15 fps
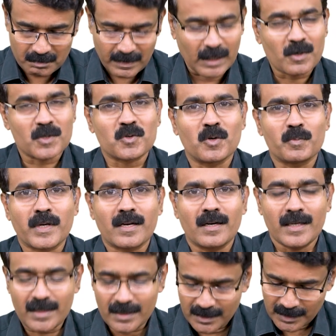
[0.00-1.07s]

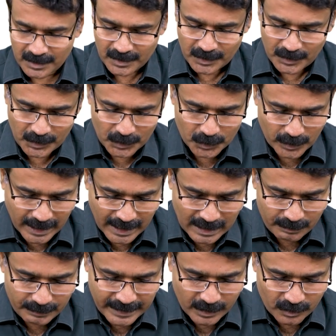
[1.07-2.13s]
Microscopically, you
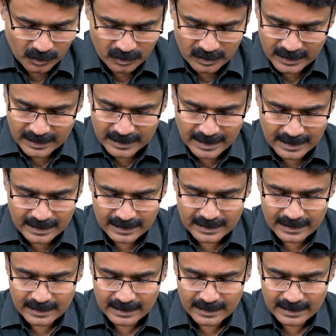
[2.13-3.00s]
can make out that